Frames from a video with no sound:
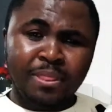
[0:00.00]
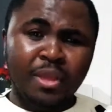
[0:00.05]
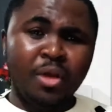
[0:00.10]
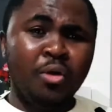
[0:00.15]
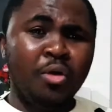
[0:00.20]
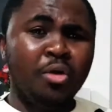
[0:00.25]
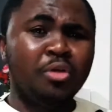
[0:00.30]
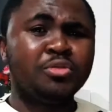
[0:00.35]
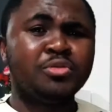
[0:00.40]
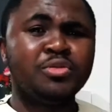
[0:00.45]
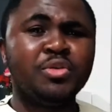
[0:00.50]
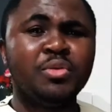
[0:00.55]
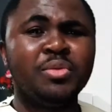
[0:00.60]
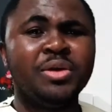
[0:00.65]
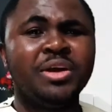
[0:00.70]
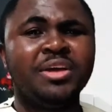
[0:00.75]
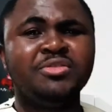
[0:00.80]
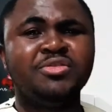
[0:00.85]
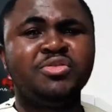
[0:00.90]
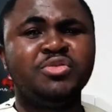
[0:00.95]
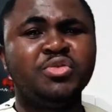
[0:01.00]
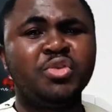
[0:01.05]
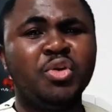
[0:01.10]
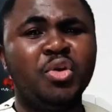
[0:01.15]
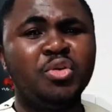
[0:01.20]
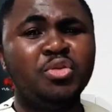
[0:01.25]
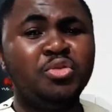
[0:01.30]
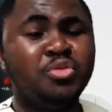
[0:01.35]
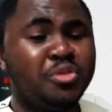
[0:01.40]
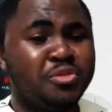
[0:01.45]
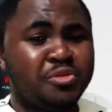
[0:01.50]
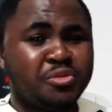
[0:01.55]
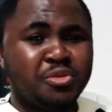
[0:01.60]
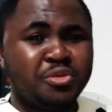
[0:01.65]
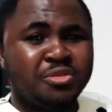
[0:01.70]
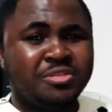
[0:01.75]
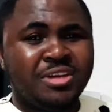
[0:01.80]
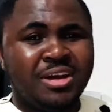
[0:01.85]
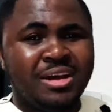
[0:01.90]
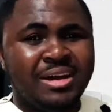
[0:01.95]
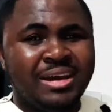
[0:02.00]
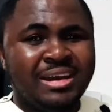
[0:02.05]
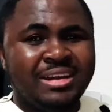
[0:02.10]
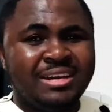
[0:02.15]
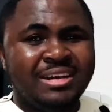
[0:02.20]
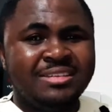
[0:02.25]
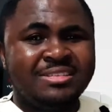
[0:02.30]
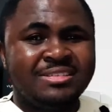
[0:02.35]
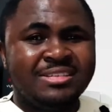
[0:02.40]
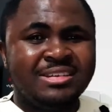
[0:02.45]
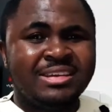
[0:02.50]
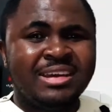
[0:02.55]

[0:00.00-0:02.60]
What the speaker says: also, we ensure your social energy.